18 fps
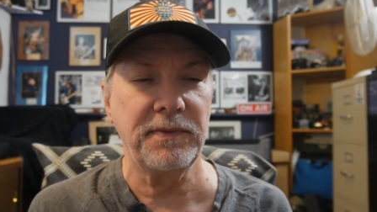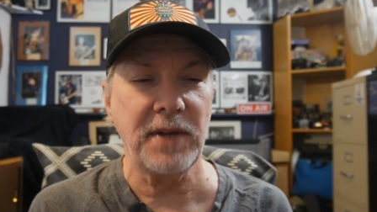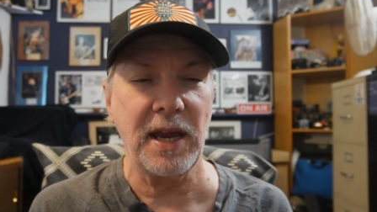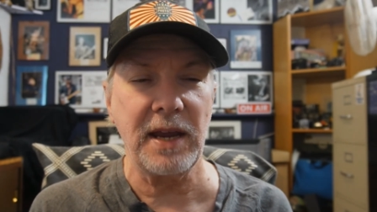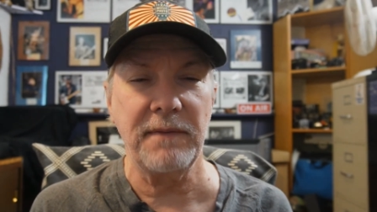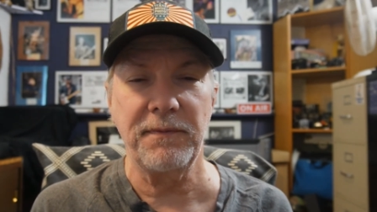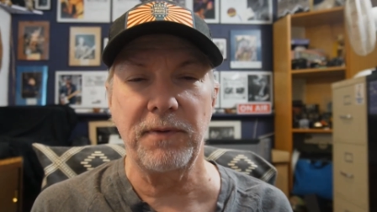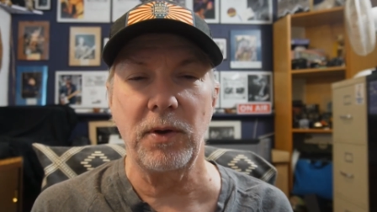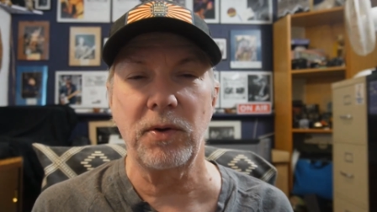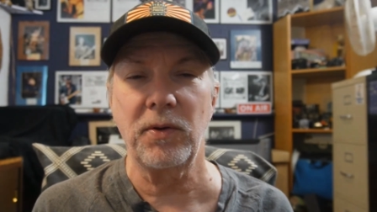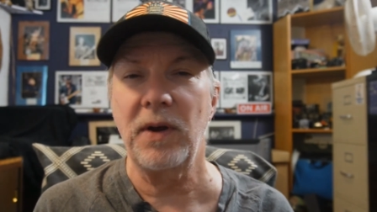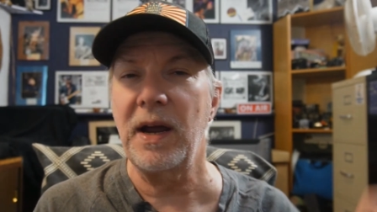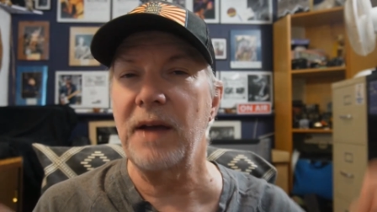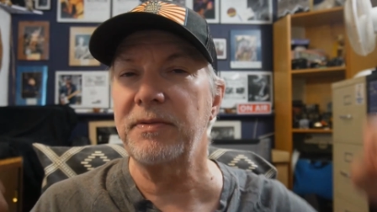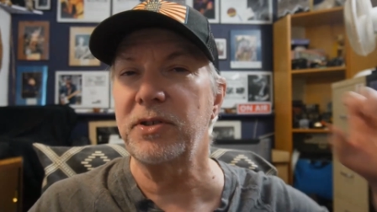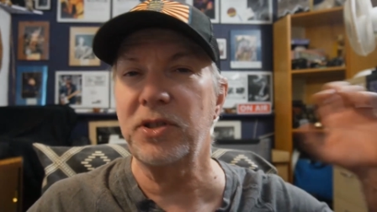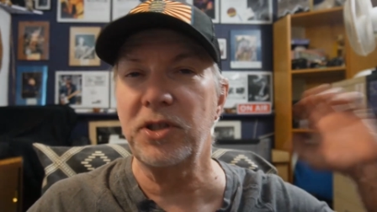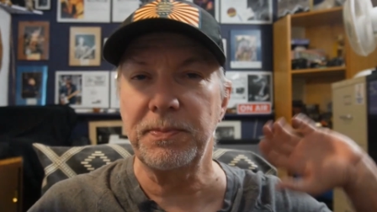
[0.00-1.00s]
taking
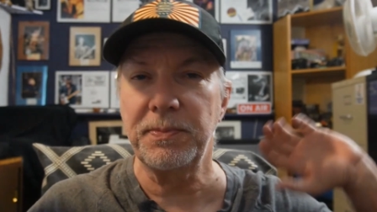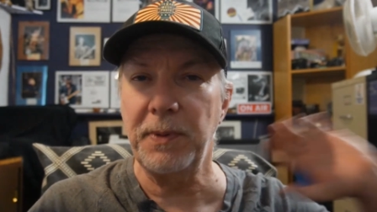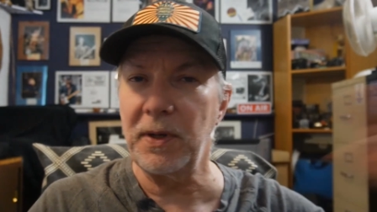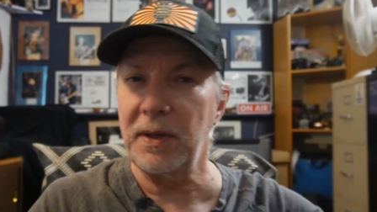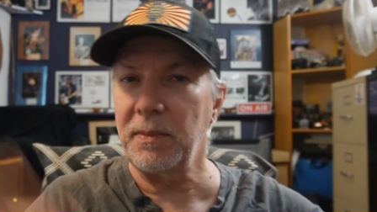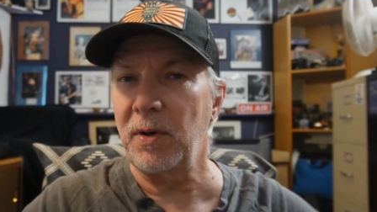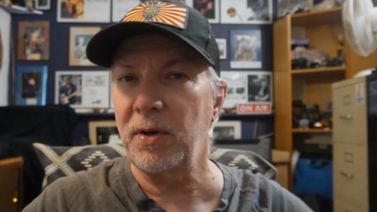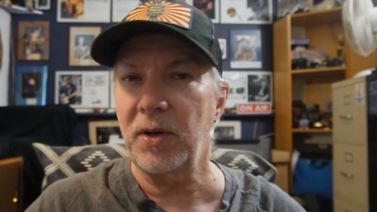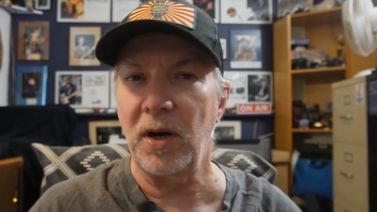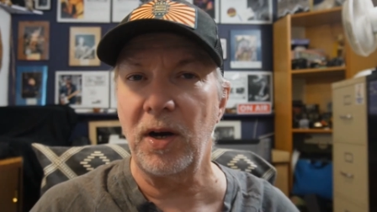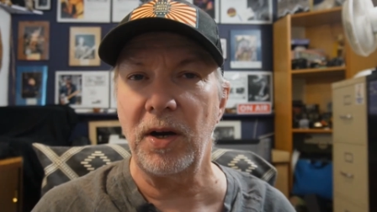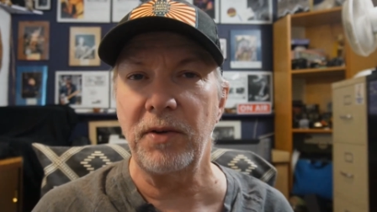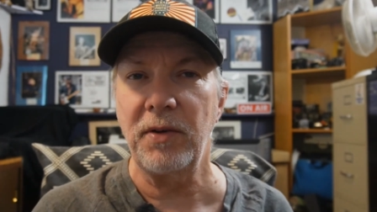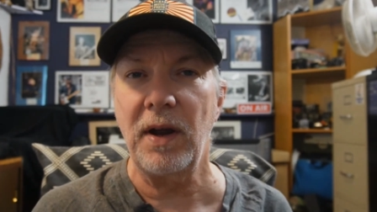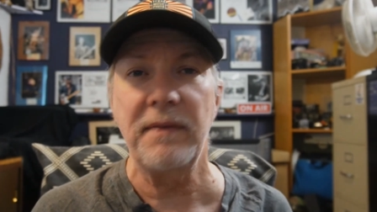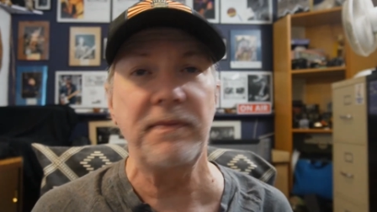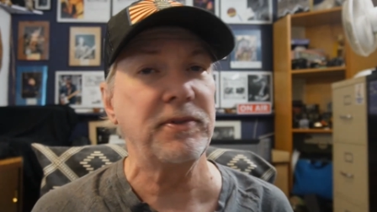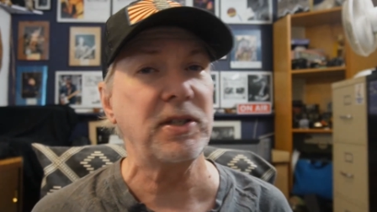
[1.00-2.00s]
photographs and just putting them on your hard
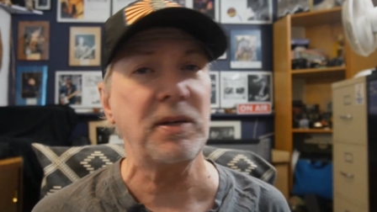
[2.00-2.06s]
drive.